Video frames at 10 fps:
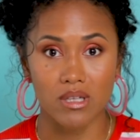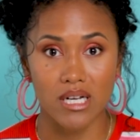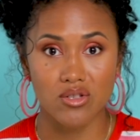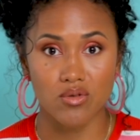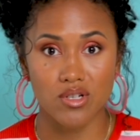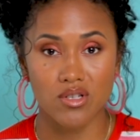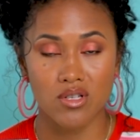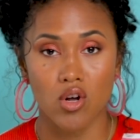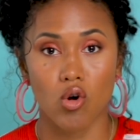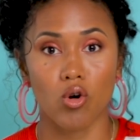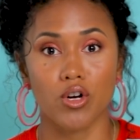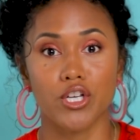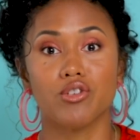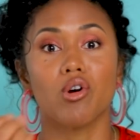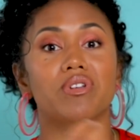the light source. Or
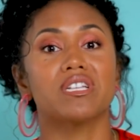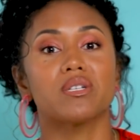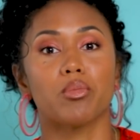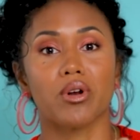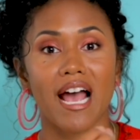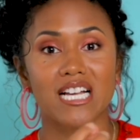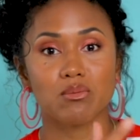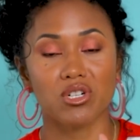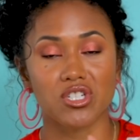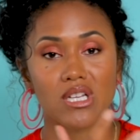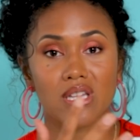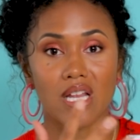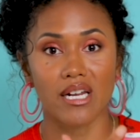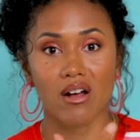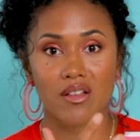you don't need to put as much
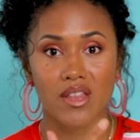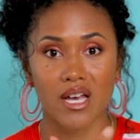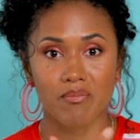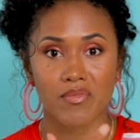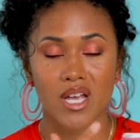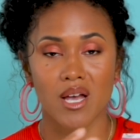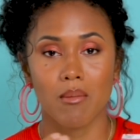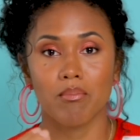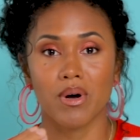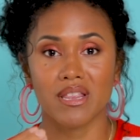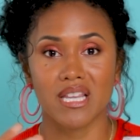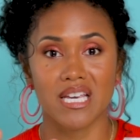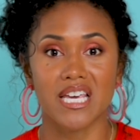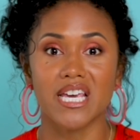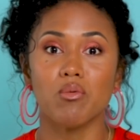light on them. But the
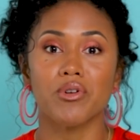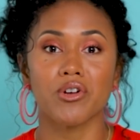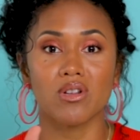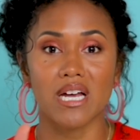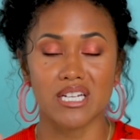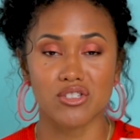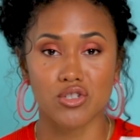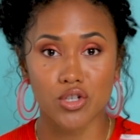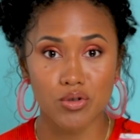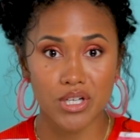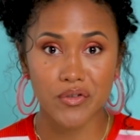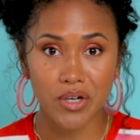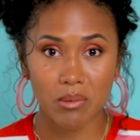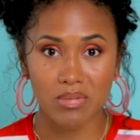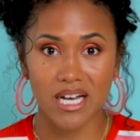key when you're lighting 2
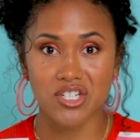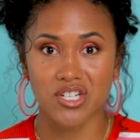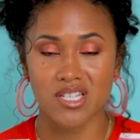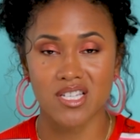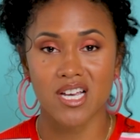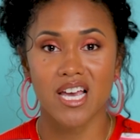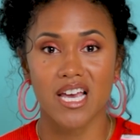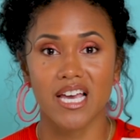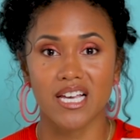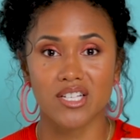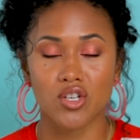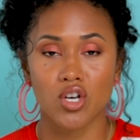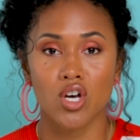different complexions is